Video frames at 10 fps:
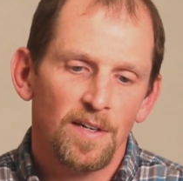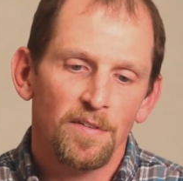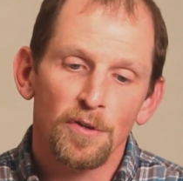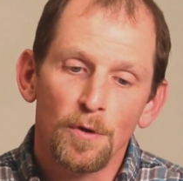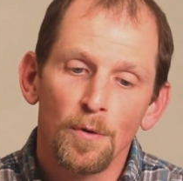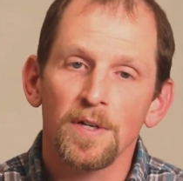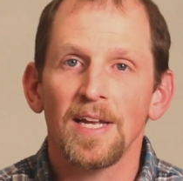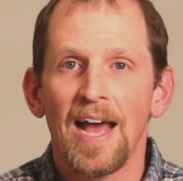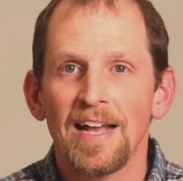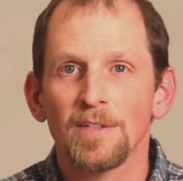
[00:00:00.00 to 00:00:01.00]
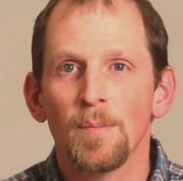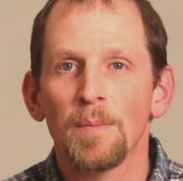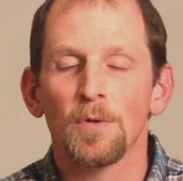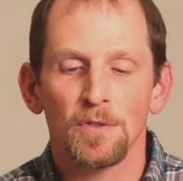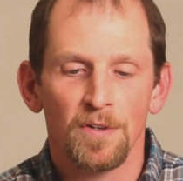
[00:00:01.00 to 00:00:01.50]
If you're going to ask
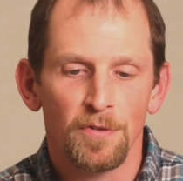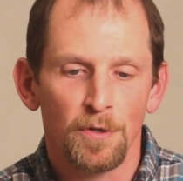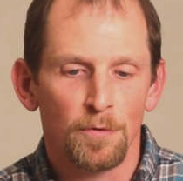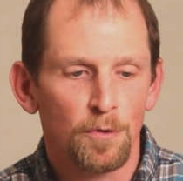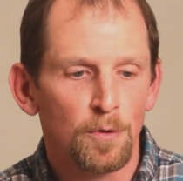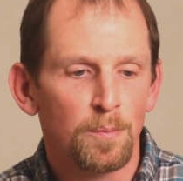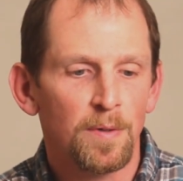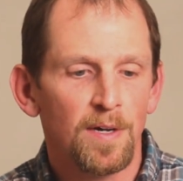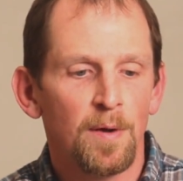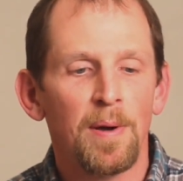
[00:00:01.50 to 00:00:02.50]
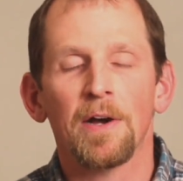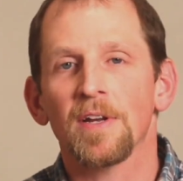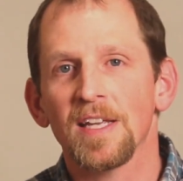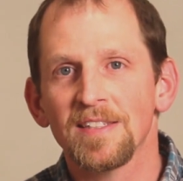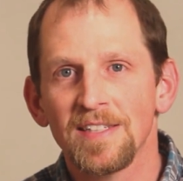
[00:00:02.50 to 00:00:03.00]
members of your group
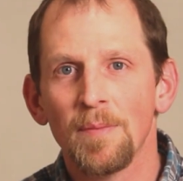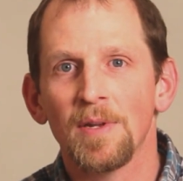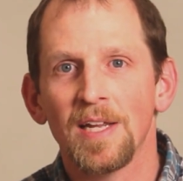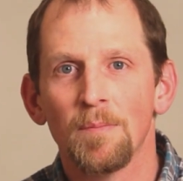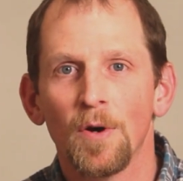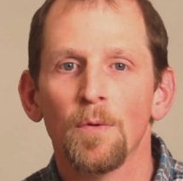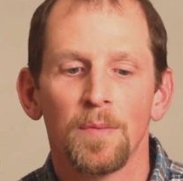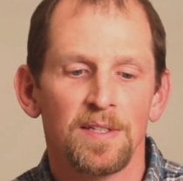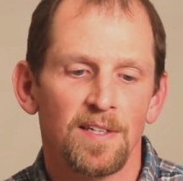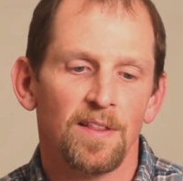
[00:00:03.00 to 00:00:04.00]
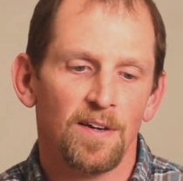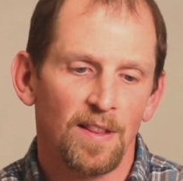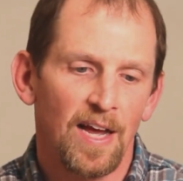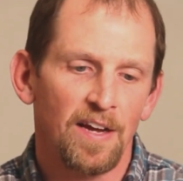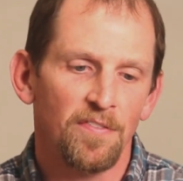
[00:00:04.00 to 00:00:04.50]
about Gethsemane moments in their
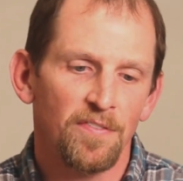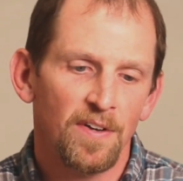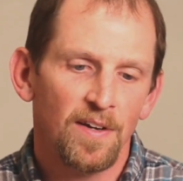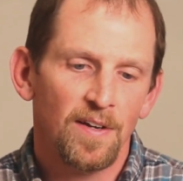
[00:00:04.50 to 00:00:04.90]
life,